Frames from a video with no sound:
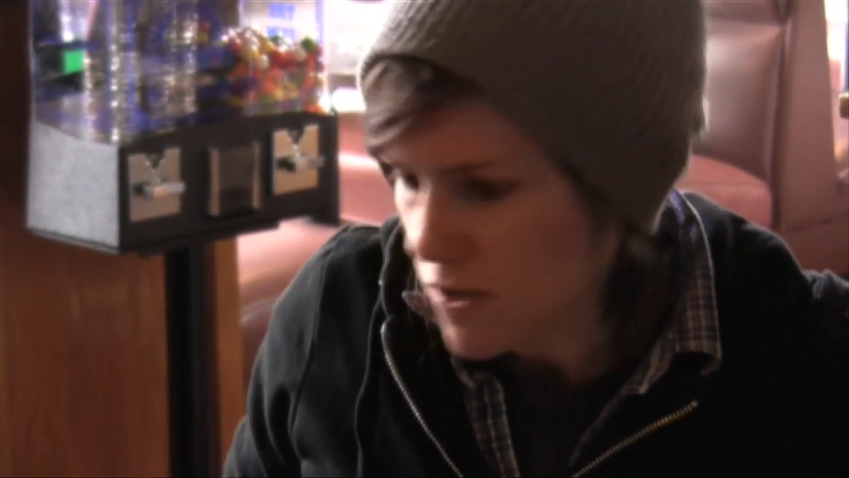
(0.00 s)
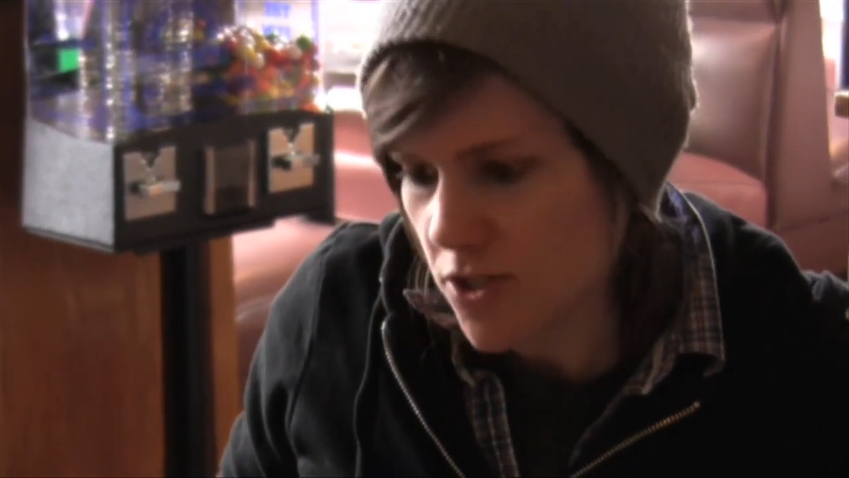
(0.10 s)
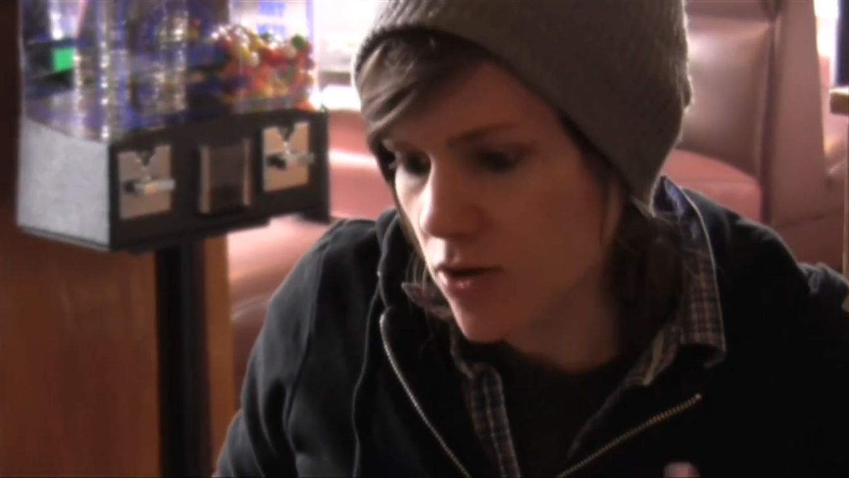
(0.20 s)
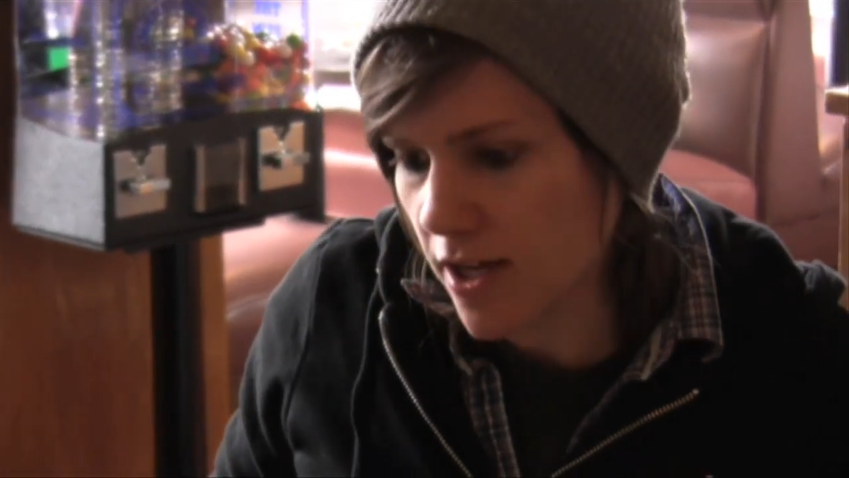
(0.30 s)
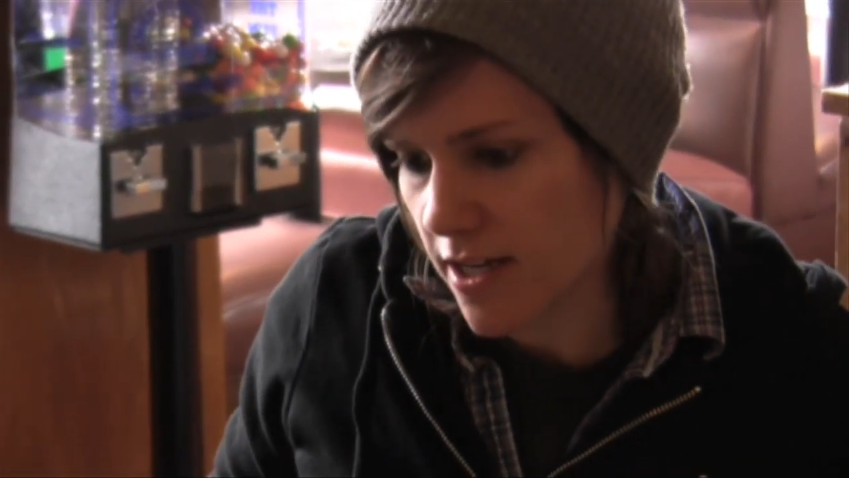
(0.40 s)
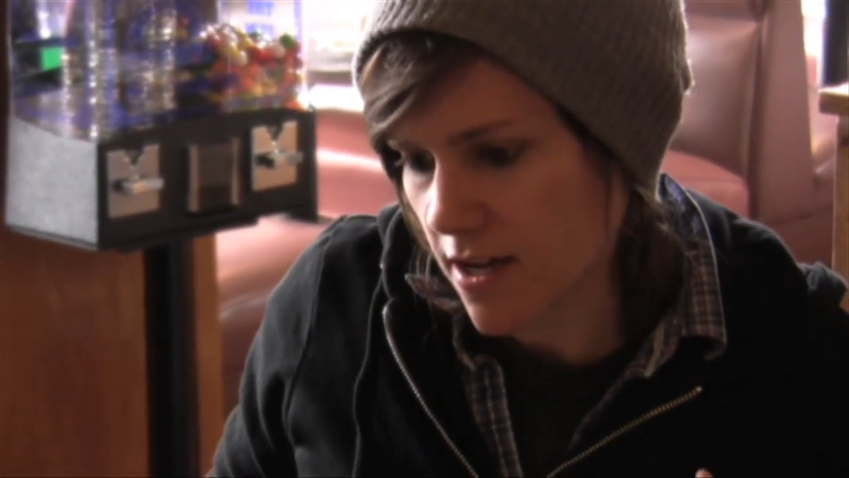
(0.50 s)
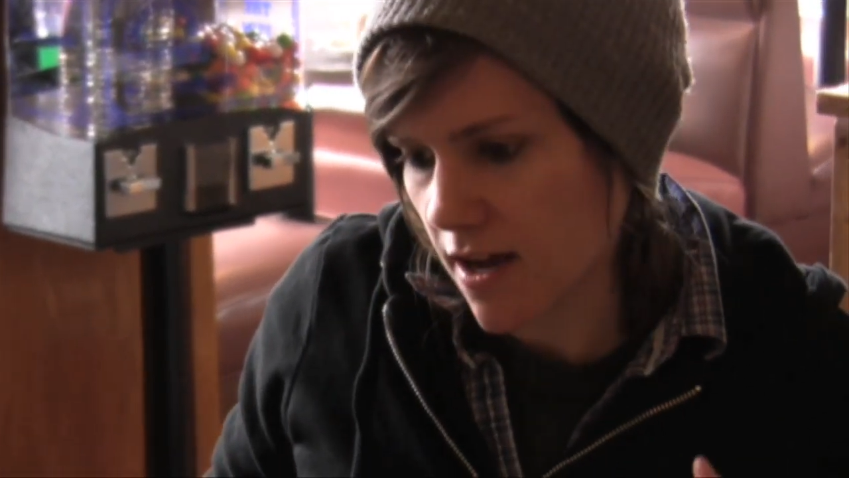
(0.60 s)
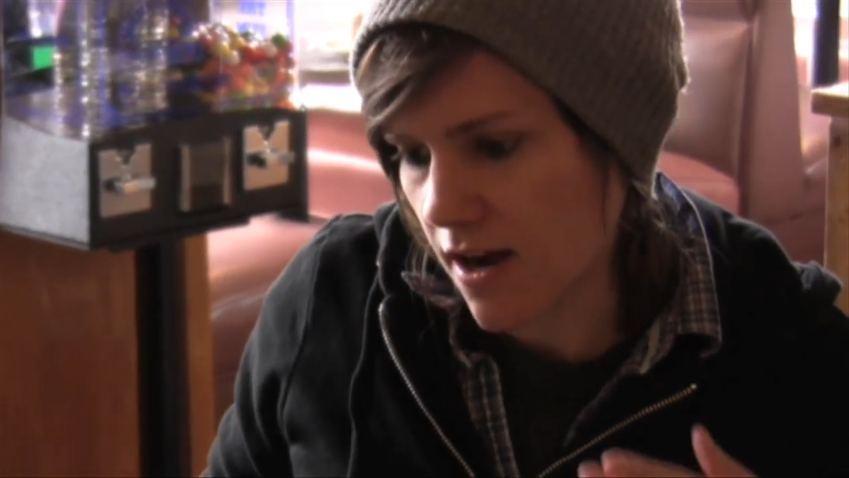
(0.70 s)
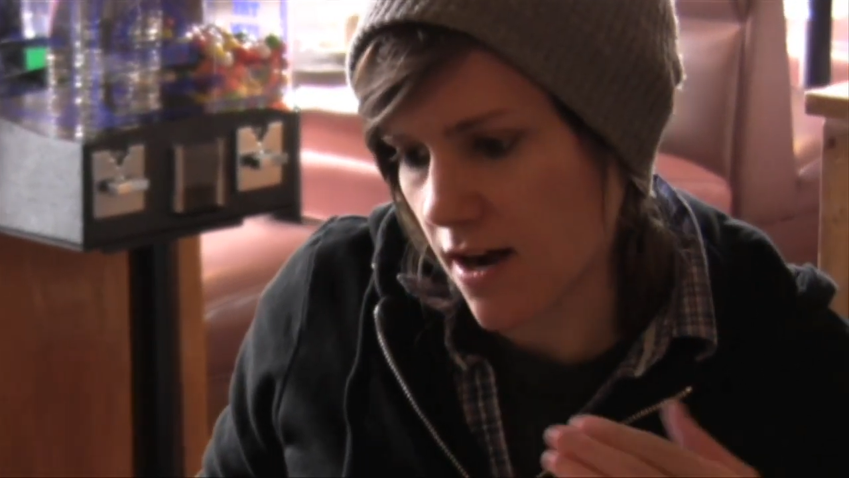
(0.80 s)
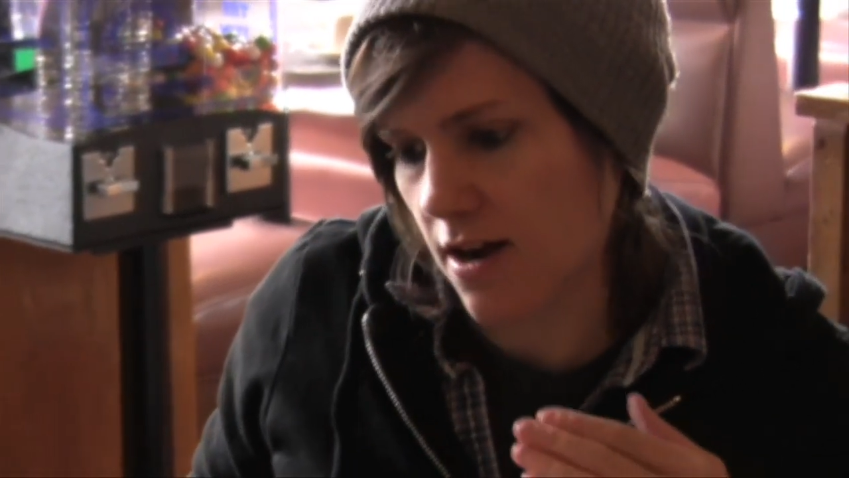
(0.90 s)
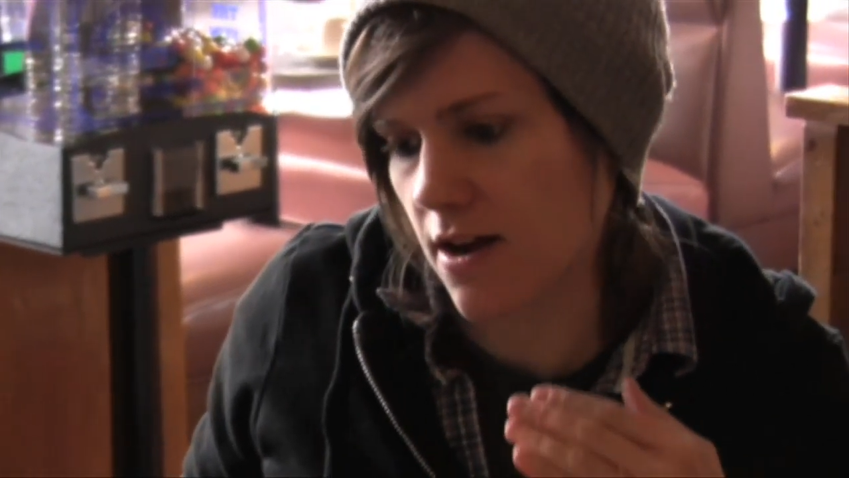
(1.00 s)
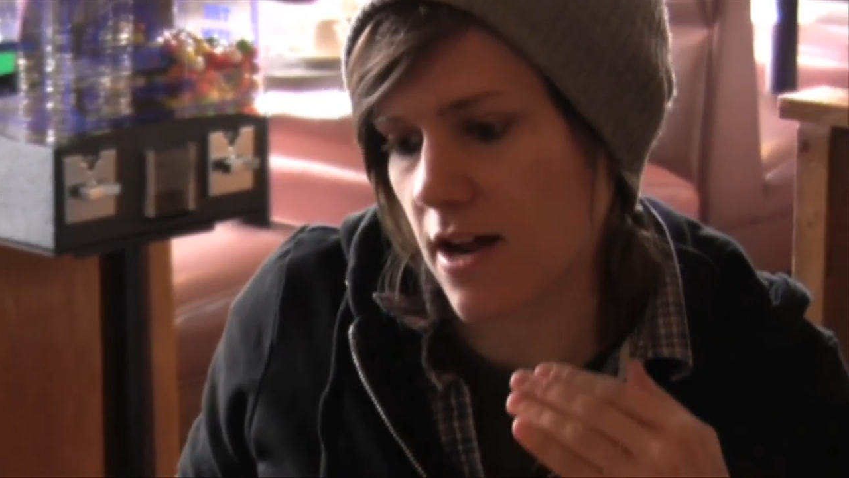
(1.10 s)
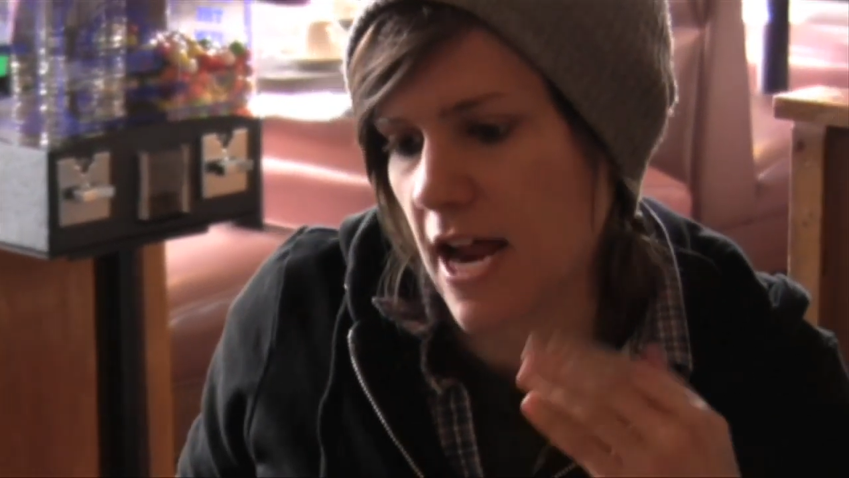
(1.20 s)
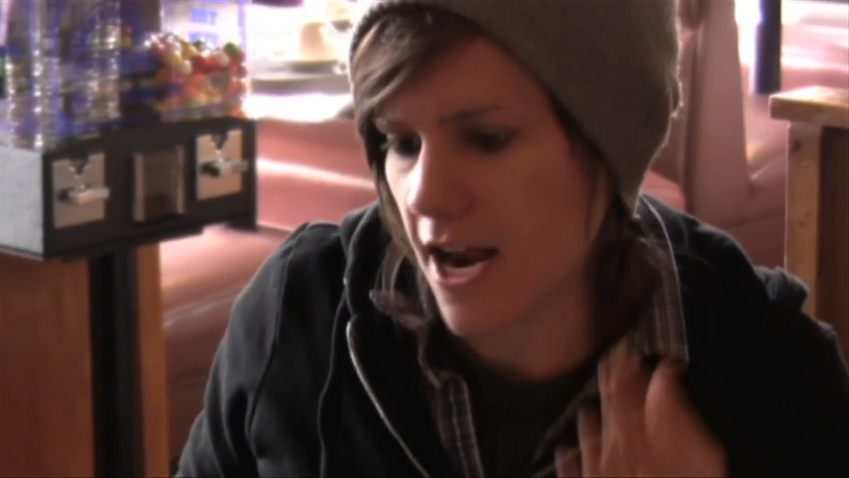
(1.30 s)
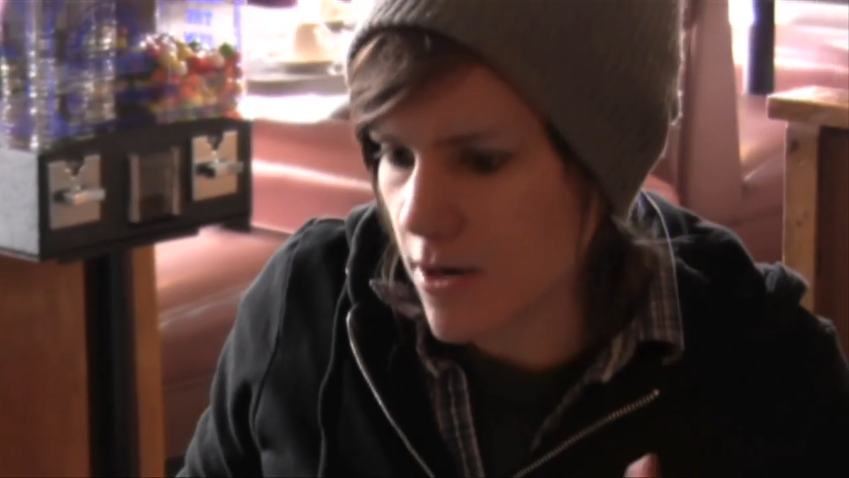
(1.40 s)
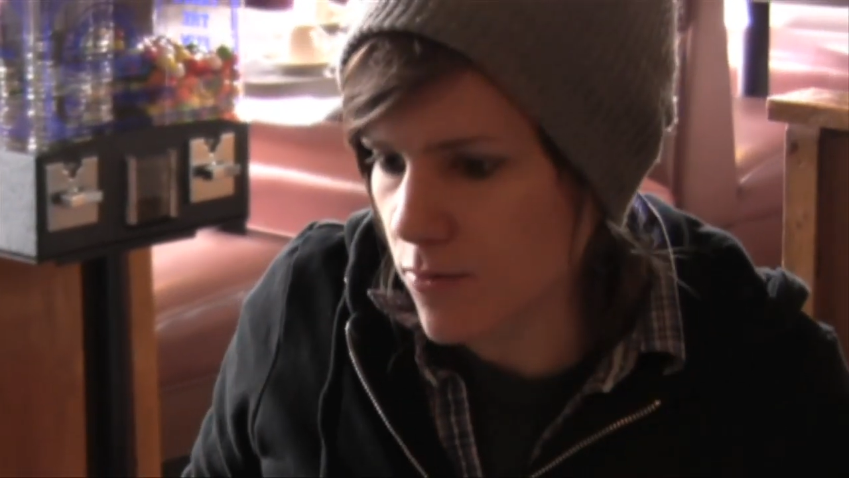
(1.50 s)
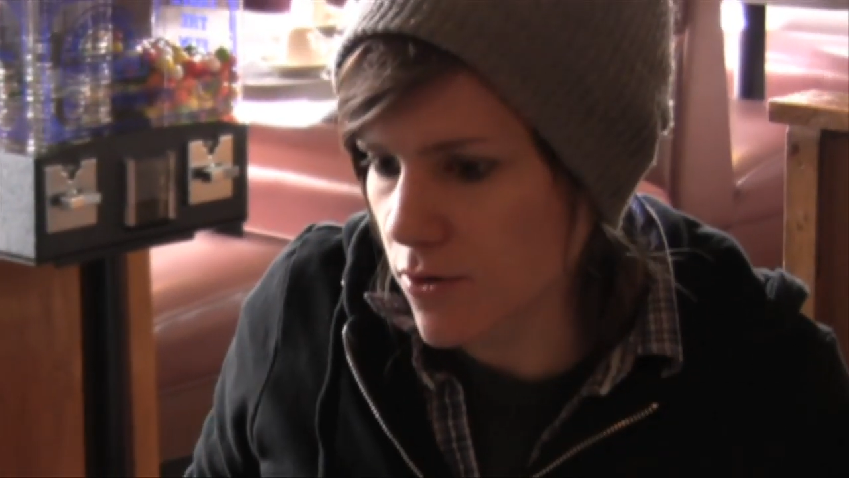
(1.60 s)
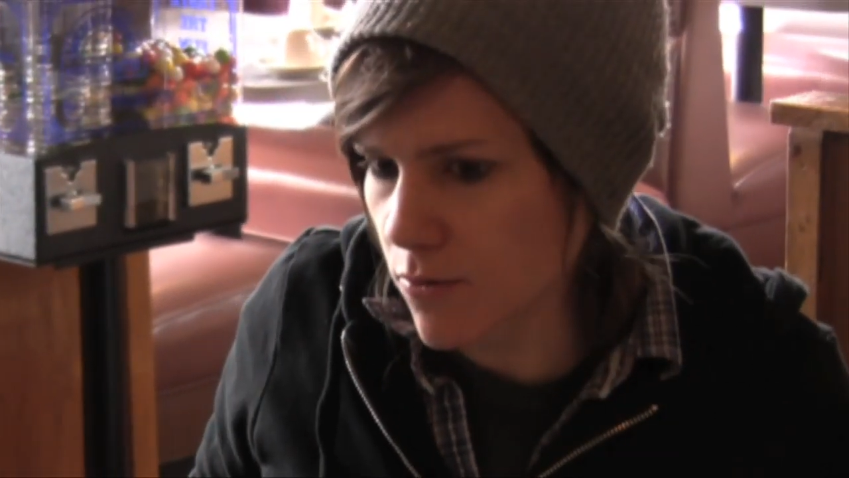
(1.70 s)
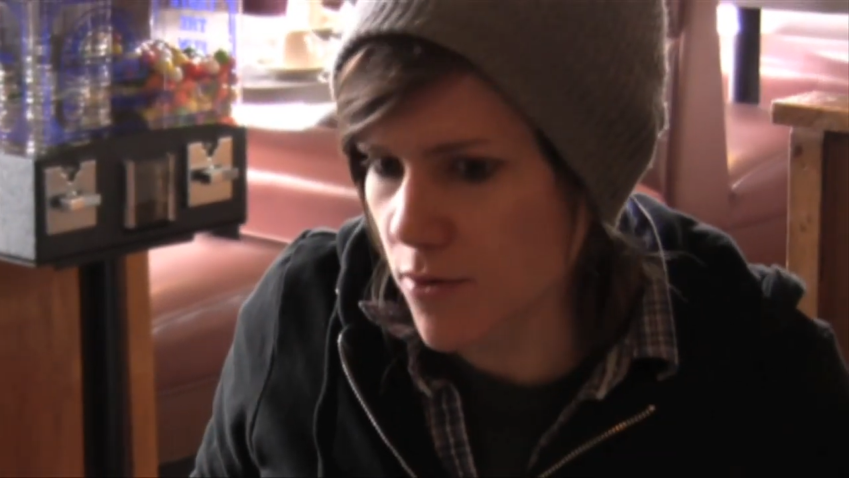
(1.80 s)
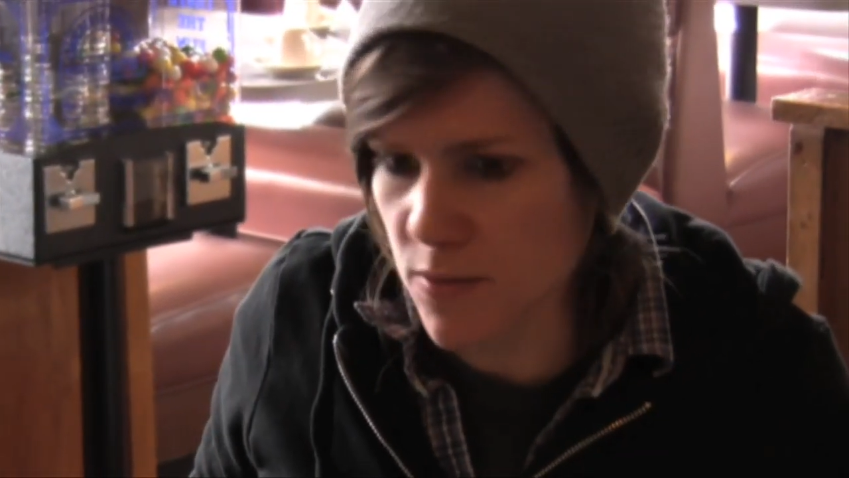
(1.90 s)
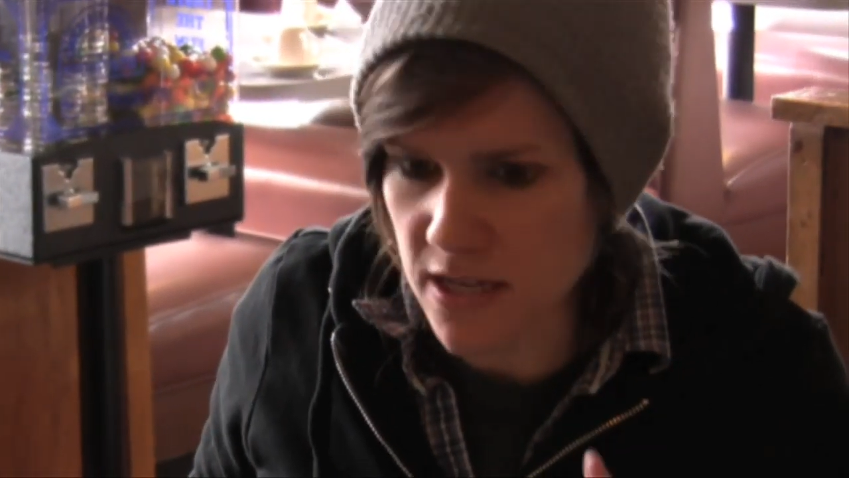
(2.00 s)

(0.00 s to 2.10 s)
so, like, Hannibal would